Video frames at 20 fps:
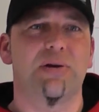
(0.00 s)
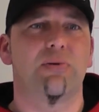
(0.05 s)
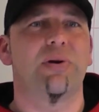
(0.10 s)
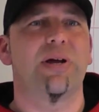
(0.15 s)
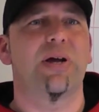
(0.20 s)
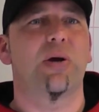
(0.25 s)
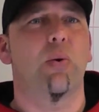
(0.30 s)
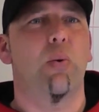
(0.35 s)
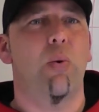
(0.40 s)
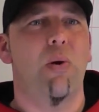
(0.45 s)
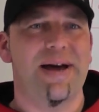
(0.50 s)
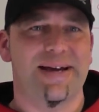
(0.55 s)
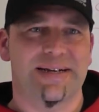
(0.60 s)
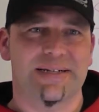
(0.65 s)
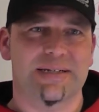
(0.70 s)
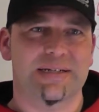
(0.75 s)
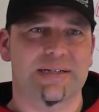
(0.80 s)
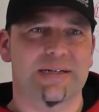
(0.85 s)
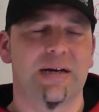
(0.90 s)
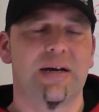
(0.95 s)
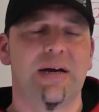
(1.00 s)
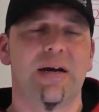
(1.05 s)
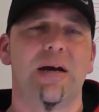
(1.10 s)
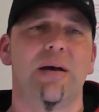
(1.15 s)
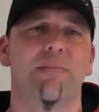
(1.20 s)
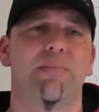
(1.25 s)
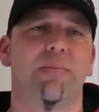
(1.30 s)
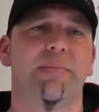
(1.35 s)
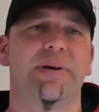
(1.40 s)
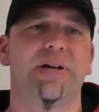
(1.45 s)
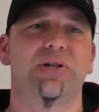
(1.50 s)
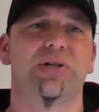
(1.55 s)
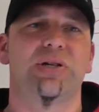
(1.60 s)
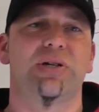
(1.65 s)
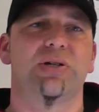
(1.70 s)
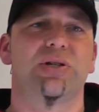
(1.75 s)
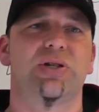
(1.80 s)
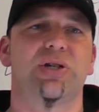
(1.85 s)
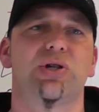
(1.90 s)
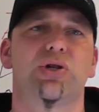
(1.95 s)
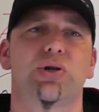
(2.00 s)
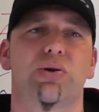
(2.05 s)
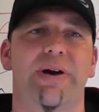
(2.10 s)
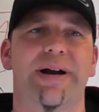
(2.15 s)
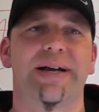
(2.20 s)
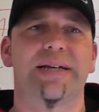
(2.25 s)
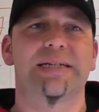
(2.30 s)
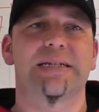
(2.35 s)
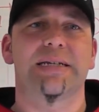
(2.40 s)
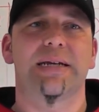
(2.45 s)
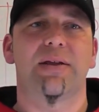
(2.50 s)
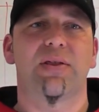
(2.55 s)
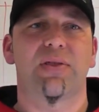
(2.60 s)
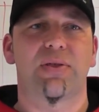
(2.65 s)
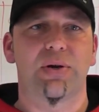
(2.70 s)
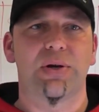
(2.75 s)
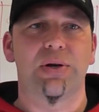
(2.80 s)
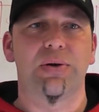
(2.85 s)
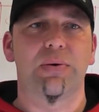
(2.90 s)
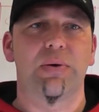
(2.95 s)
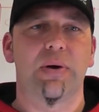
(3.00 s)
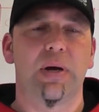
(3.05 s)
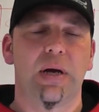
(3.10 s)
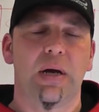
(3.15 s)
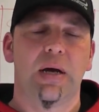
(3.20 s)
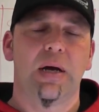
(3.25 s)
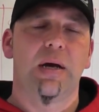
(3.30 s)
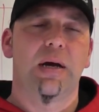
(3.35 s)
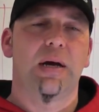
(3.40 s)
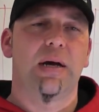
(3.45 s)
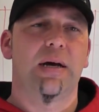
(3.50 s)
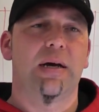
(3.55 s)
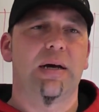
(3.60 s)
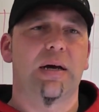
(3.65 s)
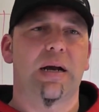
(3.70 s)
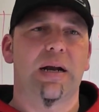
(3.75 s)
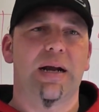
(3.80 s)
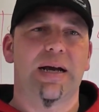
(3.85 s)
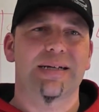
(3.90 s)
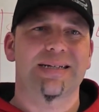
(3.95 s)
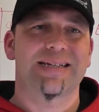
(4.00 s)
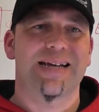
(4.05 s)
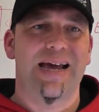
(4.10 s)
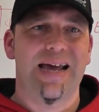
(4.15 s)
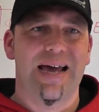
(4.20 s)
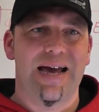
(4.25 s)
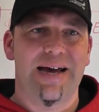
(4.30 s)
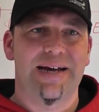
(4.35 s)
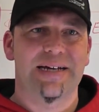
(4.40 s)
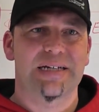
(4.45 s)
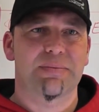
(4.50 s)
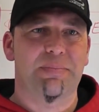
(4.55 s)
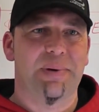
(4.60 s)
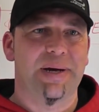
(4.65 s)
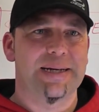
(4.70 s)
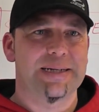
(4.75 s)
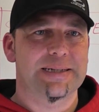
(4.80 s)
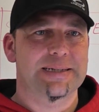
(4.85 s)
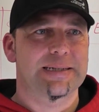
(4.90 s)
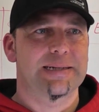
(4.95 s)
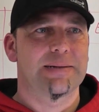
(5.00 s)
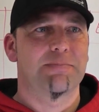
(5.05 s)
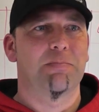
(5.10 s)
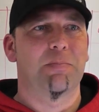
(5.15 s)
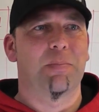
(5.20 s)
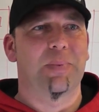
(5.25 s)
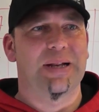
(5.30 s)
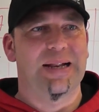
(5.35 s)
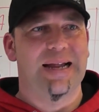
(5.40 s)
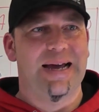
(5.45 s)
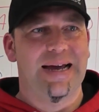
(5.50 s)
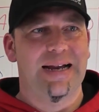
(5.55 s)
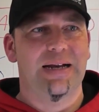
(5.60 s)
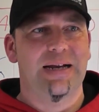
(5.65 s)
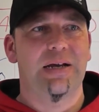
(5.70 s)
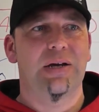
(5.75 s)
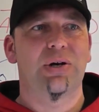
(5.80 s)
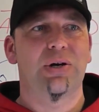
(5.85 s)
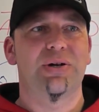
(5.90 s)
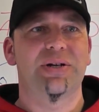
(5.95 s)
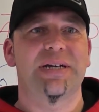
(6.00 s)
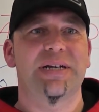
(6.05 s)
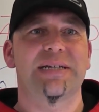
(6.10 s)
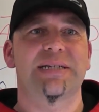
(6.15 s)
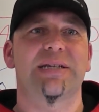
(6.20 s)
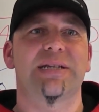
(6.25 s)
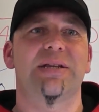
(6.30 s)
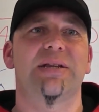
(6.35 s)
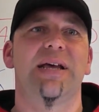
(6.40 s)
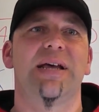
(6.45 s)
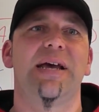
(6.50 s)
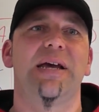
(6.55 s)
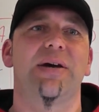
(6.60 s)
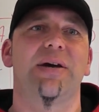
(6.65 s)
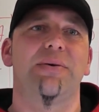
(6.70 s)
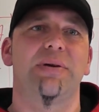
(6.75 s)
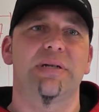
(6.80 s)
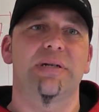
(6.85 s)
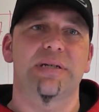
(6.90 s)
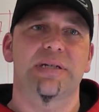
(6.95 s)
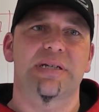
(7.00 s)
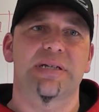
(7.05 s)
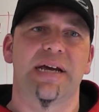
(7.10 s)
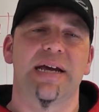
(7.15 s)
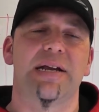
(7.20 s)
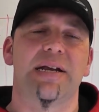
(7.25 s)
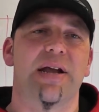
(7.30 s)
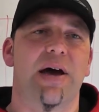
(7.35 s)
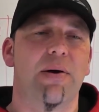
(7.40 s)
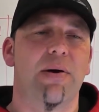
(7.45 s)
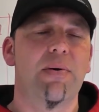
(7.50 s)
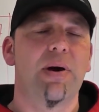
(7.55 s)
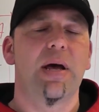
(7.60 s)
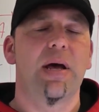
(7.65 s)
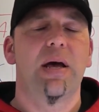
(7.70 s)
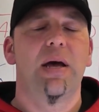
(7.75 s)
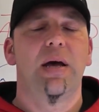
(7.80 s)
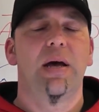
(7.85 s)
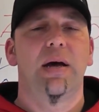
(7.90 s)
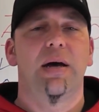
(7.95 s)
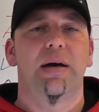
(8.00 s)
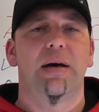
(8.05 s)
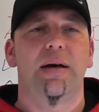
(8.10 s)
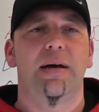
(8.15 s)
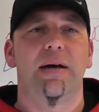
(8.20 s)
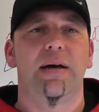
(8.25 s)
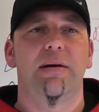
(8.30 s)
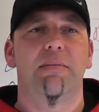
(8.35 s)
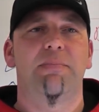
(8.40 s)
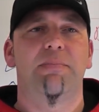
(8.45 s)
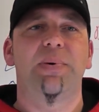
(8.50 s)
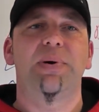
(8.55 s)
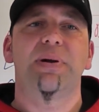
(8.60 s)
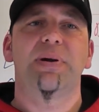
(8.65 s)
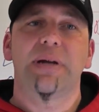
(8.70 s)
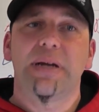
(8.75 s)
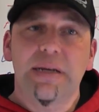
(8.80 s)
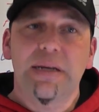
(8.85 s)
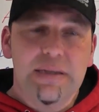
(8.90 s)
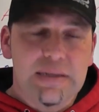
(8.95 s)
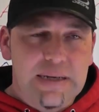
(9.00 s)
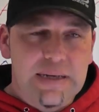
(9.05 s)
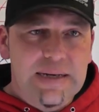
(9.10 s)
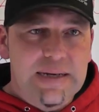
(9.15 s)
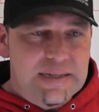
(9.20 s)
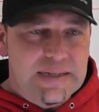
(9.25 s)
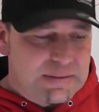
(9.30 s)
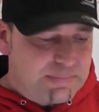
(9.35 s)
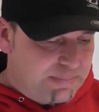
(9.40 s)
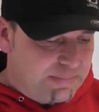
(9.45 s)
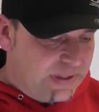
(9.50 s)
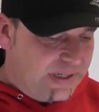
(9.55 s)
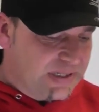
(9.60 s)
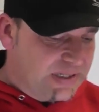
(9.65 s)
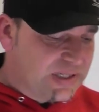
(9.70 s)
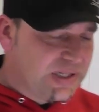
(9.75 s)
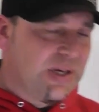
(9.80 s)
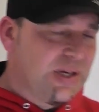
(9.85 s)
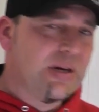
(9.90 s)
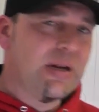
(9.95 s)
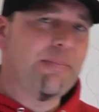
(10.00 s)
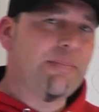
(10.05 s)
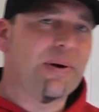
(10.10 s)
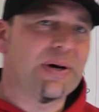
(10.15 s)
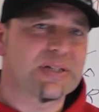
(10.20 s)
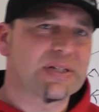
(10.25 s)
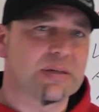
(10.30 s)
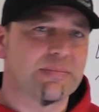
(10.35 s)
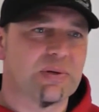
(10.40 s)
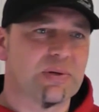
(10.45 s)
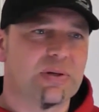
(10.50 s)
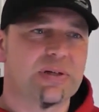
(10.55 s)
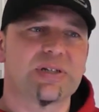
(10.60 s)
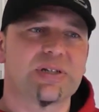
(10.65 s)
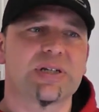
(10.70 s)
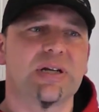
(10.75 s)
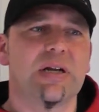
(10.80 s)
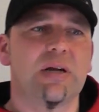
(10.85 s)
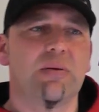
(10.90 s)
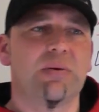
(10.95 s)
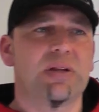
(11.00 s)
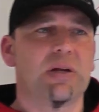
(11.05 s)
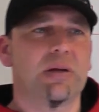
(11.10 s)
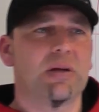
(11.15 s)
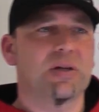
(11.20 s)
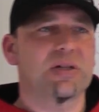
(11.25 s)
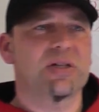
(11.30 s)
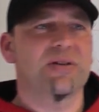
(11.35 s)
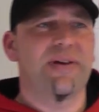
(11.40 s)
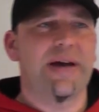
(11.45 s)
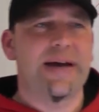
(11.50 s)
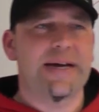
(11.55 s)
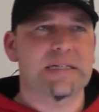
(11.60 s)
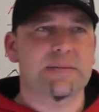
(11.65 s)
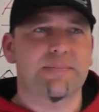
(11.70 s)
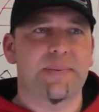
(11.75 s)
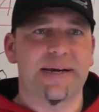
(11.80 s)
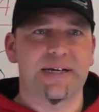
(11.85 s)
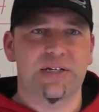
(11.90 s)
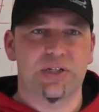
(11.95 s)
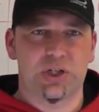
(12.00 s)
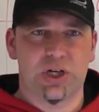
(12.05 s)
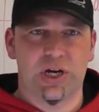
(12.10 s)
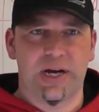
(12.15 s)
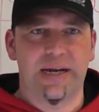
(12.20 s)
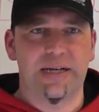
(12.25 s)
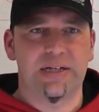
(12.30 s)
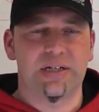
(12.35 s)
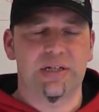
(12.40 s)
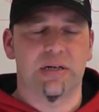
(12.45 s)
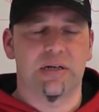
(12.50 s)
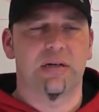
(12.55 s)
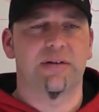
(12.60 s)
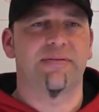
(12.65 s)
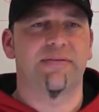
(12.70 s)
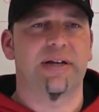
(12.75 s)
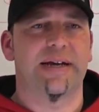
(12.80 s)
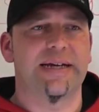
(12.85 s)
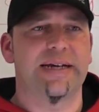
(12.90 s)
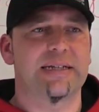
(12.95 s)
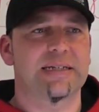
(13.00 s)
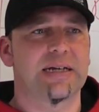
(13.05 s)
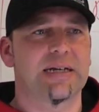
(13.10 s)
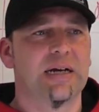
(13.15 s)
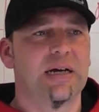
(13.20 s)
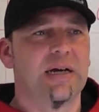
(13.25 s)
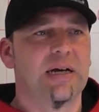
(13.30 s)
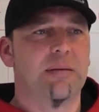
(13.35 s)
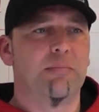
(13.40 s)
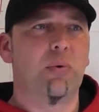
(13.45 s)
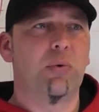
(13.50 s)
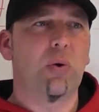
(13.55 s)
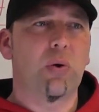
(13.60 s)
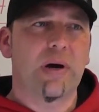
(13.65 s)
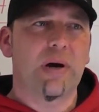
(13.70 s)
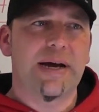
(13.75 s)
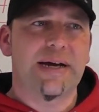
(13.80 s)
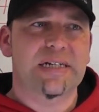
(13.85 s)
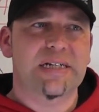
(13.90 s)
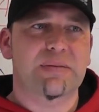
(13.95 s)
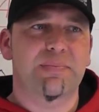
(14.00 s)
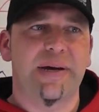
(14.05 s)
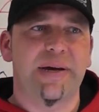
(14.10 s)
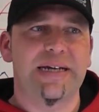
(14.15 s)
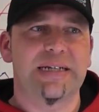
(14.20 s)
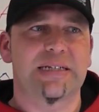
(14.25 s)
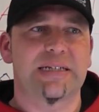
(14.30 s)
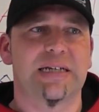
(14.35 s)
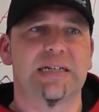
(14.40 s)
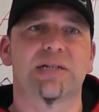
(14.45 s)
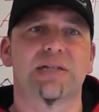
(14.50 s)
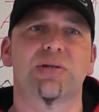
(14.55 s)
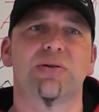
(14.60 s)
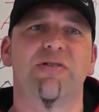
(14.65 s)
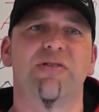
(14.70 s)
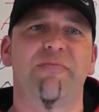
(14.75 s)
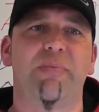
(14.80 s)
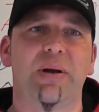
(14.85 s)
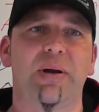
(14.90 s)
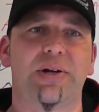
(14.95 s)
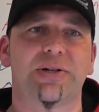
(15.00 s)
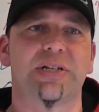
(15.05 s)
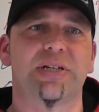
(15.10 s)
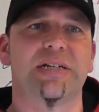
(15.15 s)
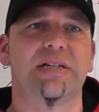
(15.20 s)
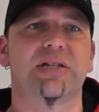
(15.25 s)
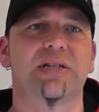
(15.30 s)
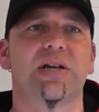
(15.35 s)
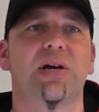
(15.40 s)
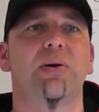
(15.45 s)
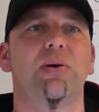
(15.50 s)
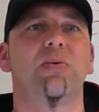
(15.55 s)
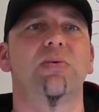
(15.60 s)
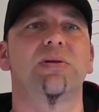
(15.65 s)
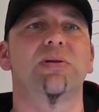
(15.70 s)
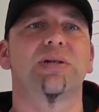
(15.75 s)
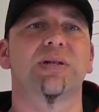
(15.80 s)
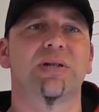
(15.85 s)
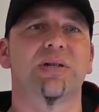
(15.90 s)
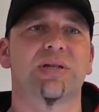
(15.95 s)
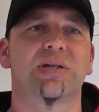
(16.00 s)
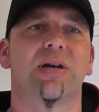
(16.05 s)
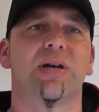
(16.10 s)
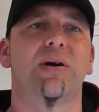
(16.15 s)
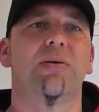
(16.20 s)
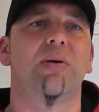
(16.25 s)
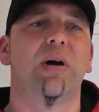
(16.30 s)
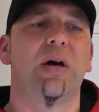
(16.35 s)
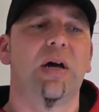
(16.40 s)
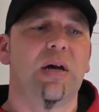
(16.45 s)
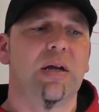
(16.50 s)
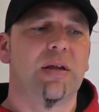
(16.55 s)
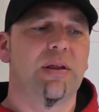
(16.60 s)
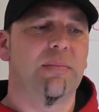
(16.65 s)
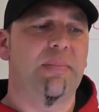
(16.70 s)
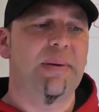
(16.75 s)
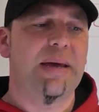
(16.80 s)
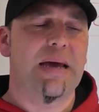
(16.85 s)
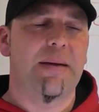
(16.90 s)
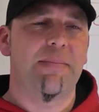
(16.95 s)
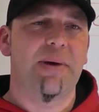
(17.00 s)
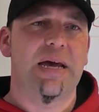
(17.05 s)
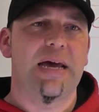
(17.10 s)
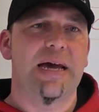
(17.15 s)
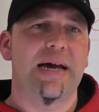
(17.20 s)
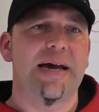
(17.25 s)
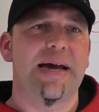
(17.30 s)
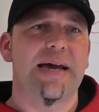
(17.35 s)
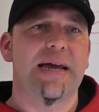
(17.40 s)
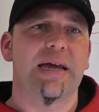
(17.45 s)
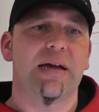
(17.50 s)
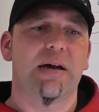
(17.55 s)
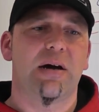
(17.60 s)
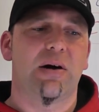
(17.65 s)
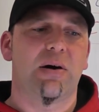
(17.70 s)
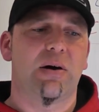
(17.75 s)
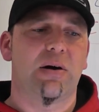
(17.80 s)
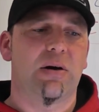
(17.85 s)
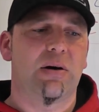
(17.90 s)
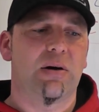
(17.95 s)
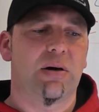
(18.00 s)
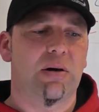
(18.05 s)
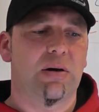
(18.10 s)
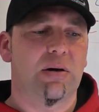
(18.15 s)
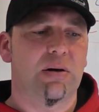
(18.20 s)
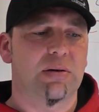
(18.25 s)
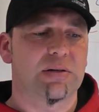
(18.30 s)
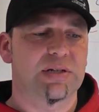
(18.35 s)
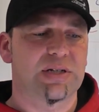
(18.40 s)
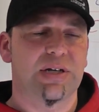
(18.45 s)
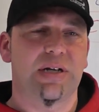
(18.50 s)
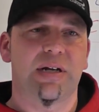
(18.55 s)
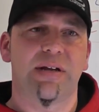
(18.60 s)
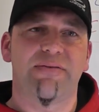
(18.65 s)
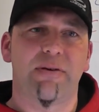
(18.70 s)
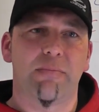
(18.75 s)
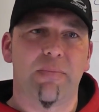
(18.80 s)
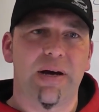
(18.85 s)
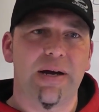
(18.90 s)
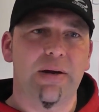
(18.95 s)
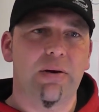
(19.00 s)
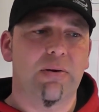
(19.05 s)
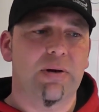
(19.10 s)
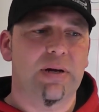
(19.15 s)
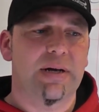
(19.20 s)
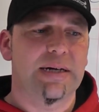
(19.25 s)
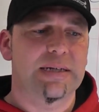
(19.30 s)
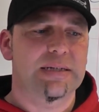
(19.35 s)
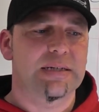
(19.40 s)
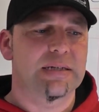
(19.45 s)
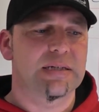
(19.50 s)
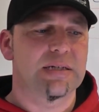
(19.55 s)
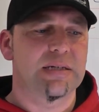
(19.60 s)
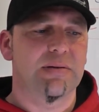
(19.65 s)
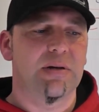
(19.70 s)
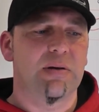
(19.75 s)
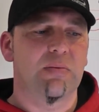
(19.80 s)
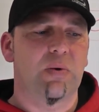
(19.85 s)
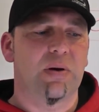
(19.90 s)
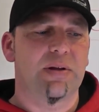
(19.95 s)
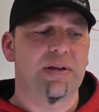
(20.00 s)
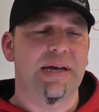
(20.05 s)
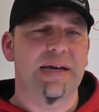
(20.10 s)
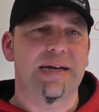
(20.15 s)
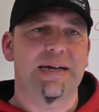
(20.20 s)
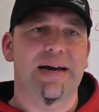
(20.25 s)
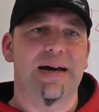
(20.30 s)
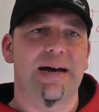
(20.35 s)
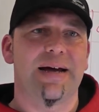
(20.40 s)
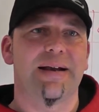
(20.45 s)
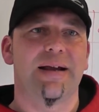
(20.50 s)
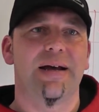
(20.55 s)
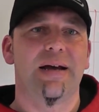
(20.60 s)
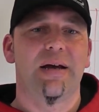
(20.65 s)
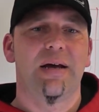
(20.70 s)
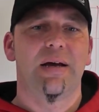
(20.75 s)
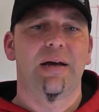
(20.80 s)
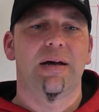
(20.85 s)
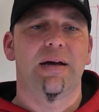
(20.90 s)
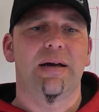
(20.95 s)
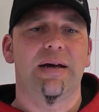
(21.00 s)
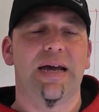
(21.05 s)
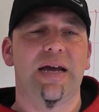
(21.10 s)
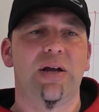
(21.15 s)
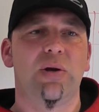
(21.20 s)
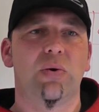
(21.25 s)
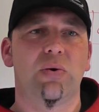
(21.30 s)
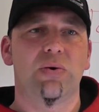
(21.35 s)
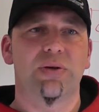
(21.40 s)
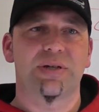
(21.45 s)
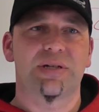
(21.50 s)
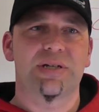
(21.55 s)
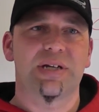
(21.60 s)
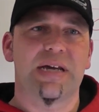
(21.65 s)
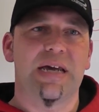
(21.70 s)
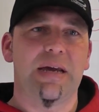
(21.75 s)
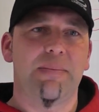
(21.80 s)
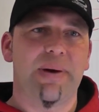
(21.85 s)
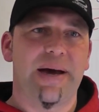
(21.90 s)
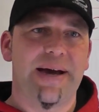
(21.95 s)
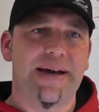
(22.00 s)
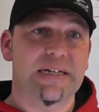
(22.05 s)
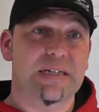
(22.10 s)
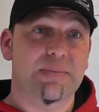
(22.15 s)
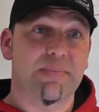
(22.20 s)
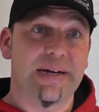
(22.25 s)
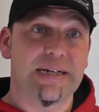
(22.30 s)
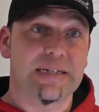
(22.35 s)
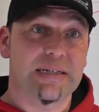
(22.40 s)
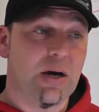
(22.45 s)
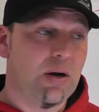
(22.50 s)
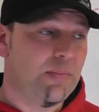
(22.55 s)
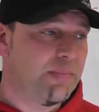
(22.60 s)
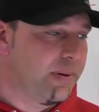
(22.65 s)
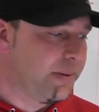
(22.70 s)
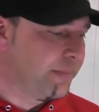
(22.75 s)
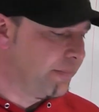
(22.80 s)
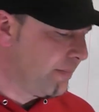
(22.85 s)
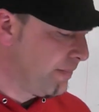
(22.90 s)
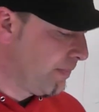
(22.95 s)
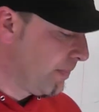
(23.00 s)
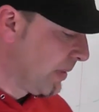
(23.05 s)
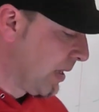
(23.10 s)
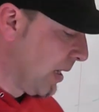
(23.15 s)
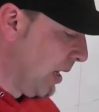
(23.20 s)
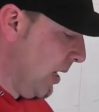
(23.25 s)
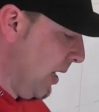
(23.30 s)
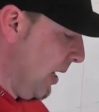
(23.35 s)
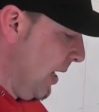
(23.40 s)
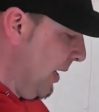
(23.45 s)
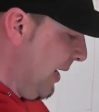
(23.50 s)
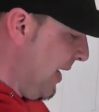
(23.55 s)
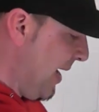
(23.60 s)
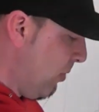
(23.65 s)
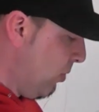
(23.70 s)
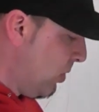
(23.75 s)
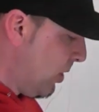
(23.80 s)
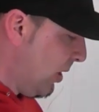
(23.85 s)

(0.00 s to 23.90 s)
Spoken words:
request permission to transit through Class A airspace. The likelihood is that they're going to say no, but it's certainly possible, and certainly with a lot of airspace changing of late, more airspace is sort of blotting zones, and so the BMAA are, certainly for microlighters, doing what they can in order to keep airspace open. Now,